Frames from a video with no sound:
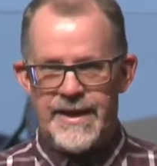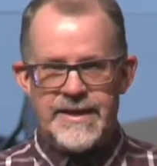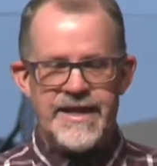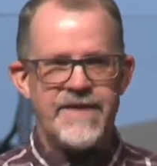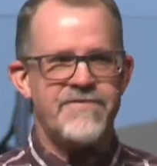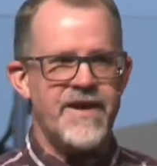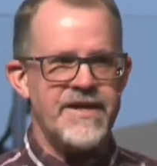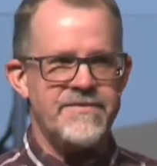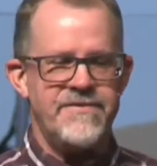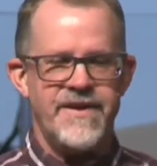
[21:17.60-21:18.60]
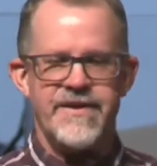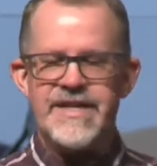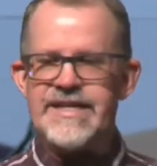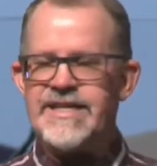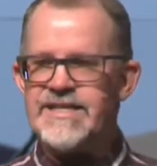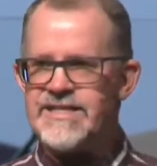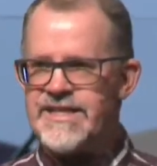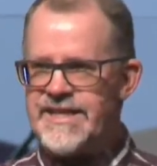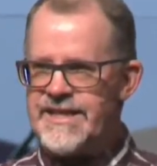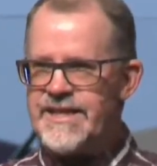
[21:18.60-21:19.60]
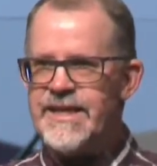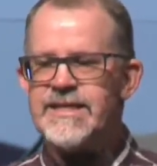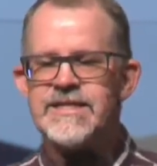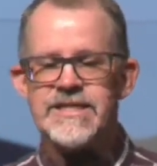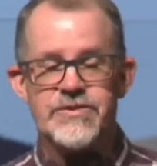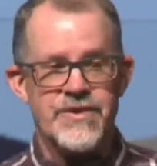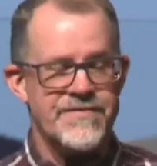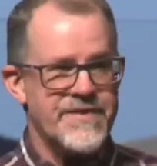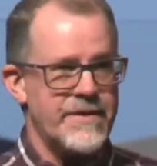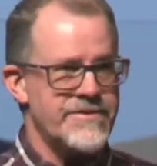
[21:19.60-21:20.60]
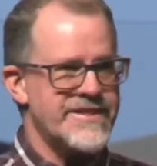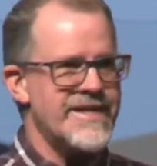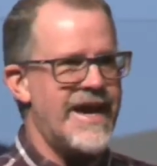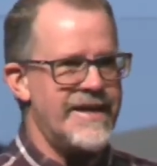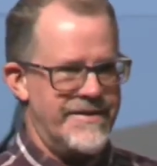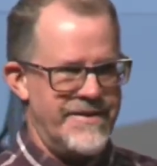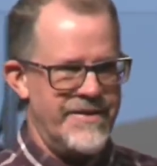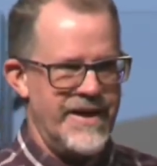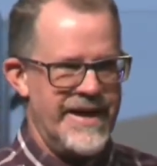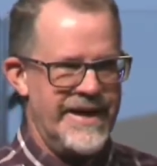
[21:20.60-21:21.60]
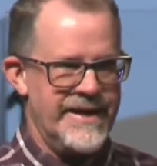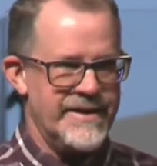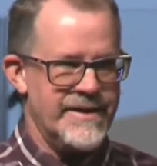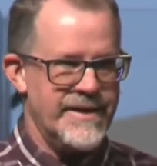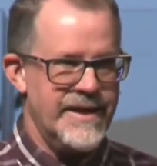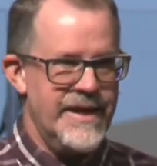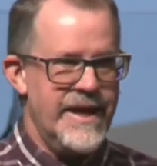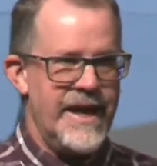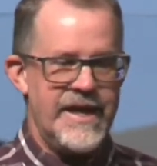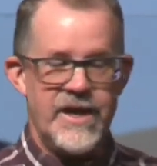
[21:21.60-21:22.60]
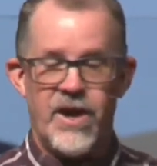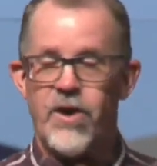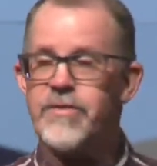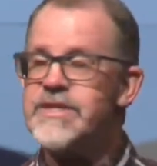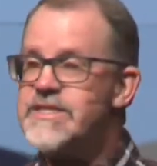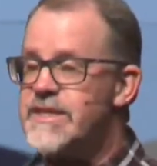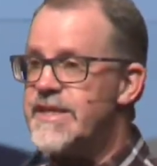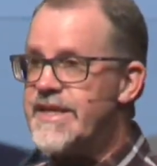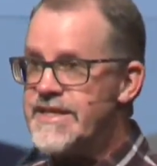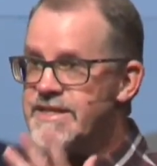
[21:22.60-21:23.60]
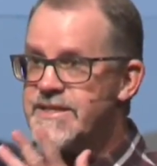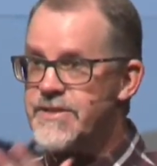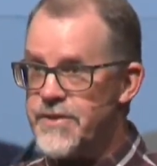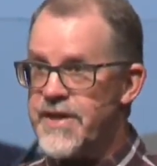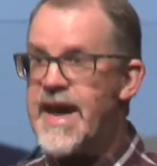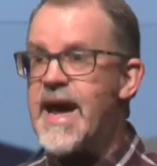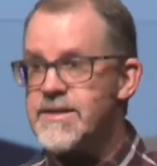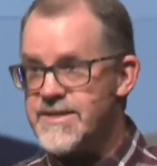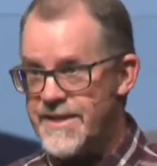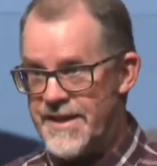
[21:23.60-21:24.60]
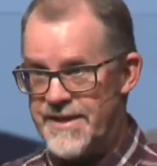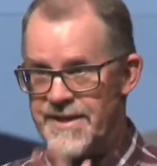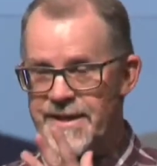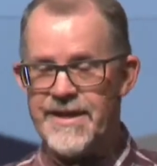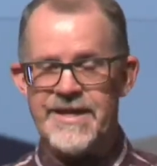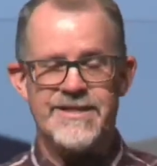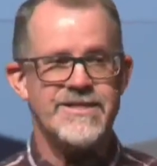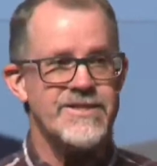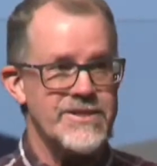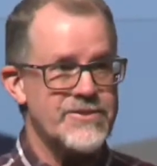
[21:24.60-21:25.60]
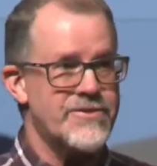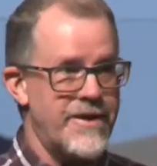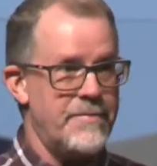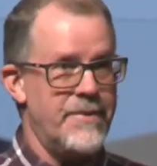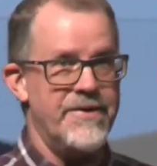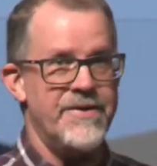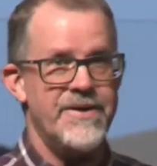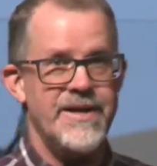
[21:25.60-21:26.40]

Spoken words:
They find it very easy to drift outside of their lane, and it always leads to an accident. It leads to trouble.